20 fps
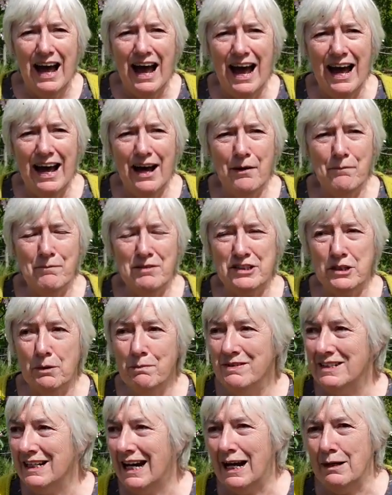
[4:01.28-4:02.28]
Um,
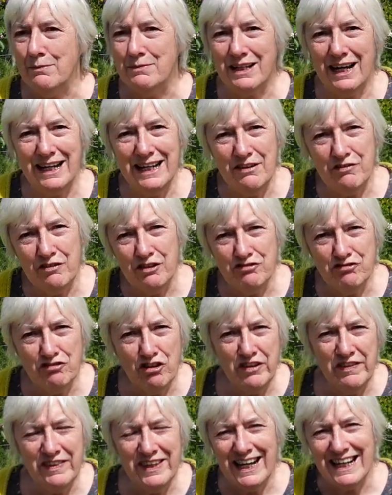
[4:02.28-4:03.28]
sometimes I even
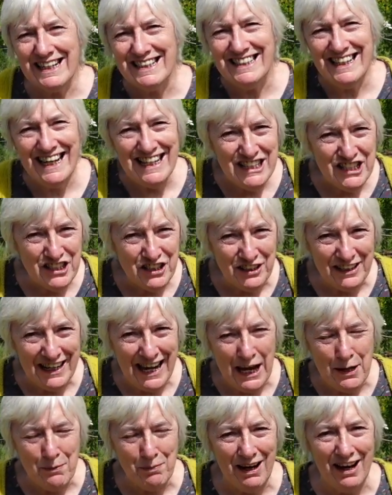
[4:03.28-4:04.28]
run the extension
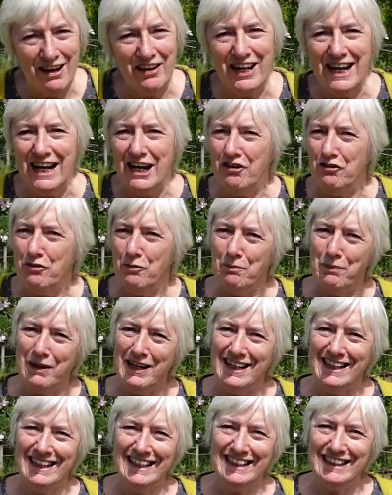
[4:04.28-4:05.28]
cable out here and
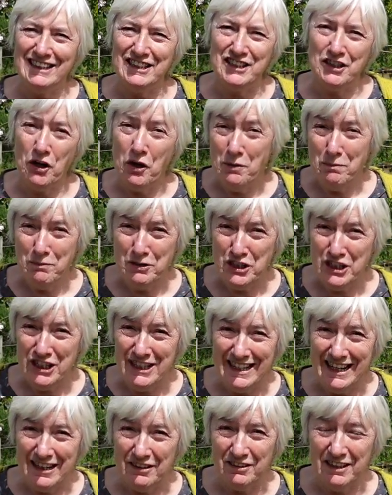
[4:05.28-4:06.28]
bring a little sewing
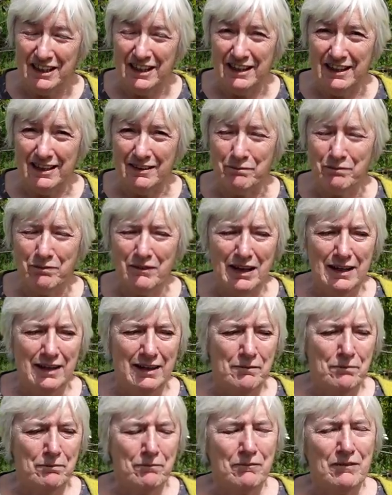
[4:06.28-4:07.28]
machine out here.
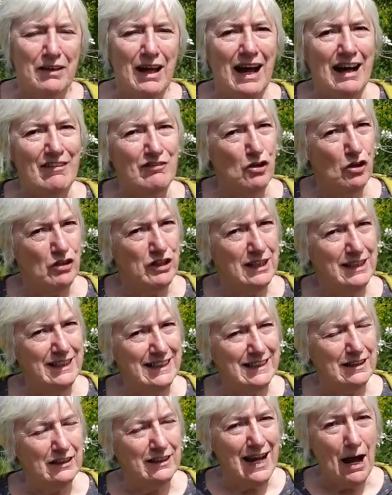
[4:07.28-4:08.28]
I've got a
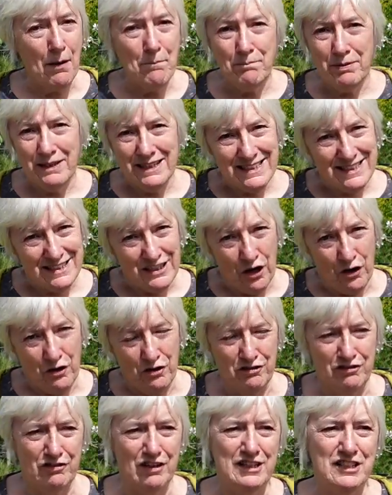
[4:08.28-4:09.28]
little camping
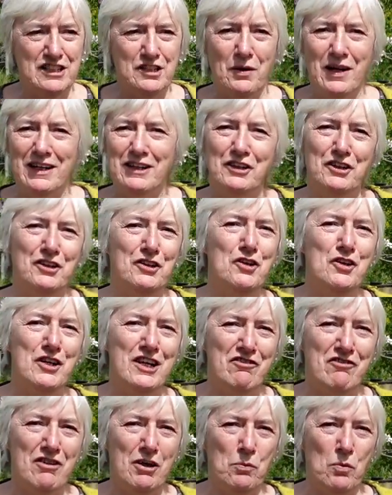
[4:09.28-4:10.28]
stove, and so I can cook
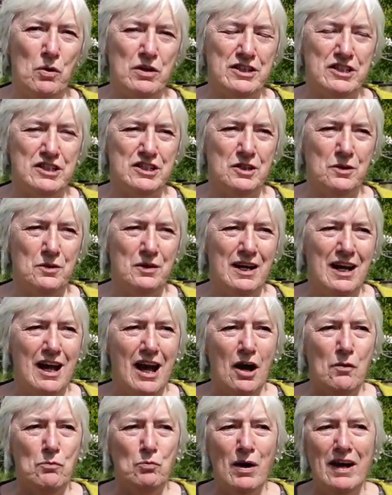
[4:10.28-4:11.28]
if I want to,
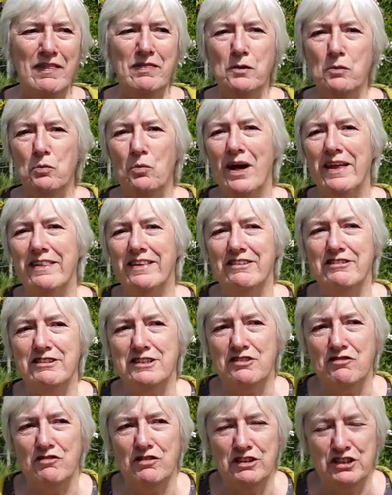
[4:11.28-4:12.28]
and when the weather
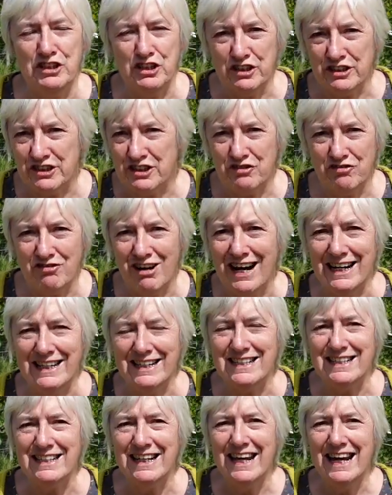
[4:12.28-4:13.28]
is just
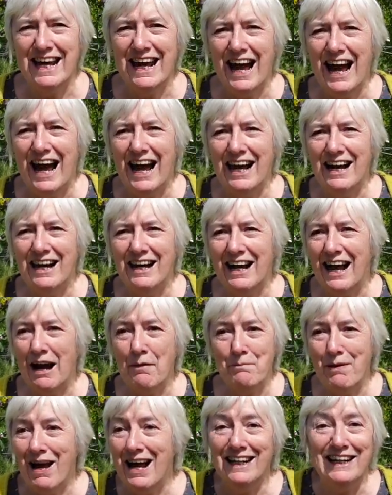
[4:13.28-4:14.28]
right uh, I
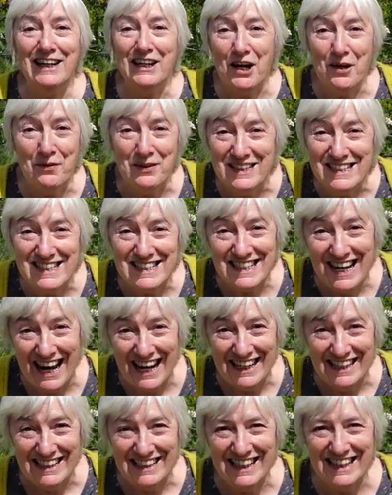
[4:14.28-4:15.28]
barely go
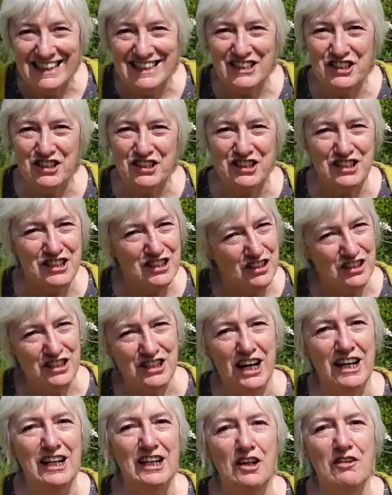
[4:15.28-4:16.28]
inside. It's just such
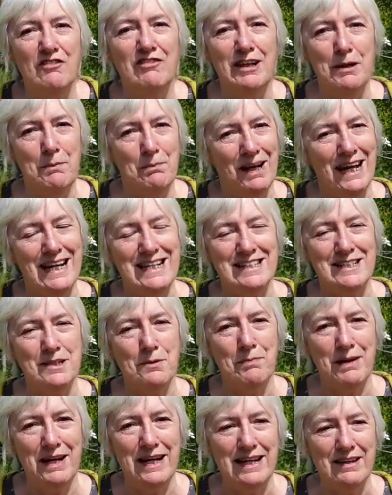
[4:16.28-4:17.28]
a lovely place to
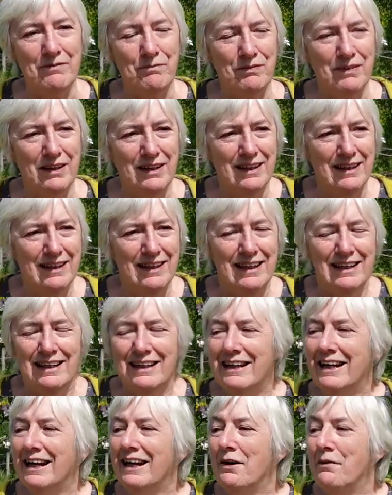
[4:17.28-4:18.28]
be.
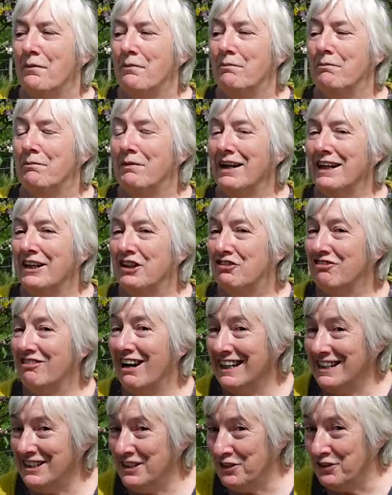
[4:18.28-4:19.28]
My
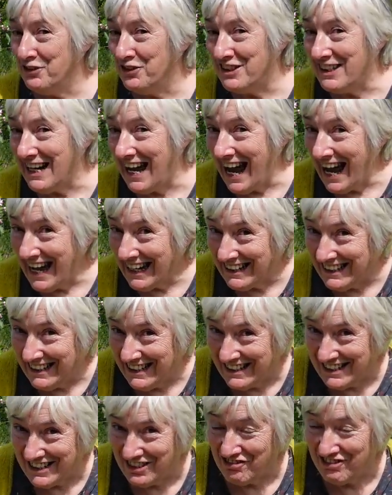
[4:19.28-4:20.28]
granddaughter
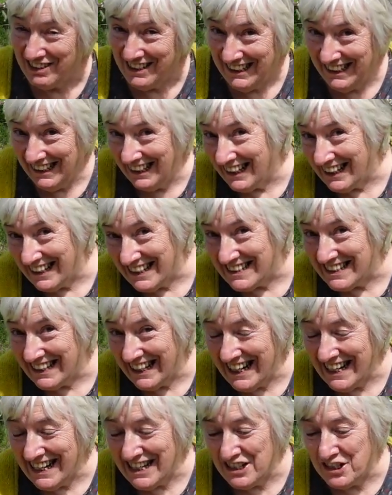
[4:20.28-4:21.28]
Agnes really likes it
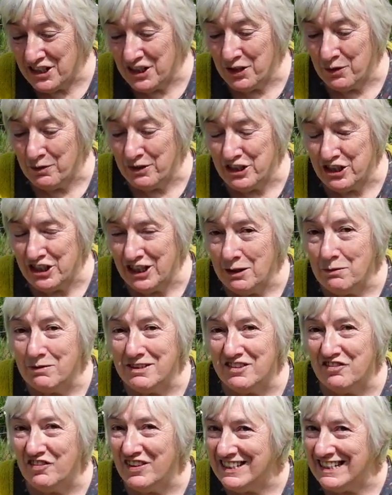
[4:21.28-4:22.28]
here too, and she
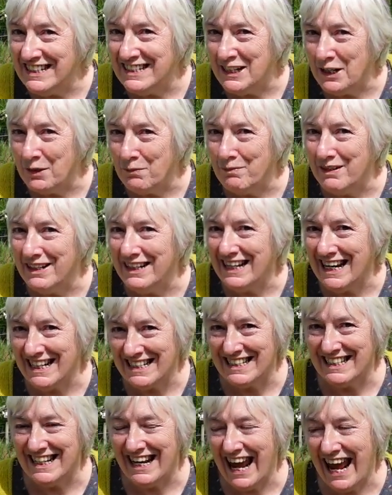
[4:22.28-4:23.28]
was visiting me
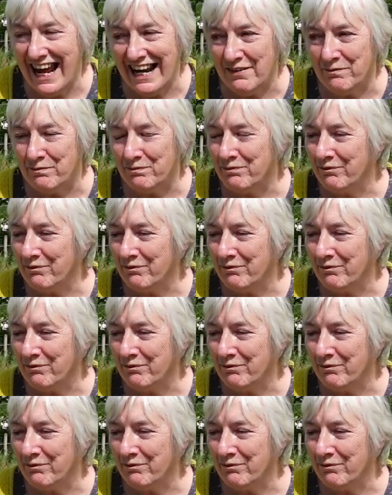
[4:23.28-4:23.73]
yesterday,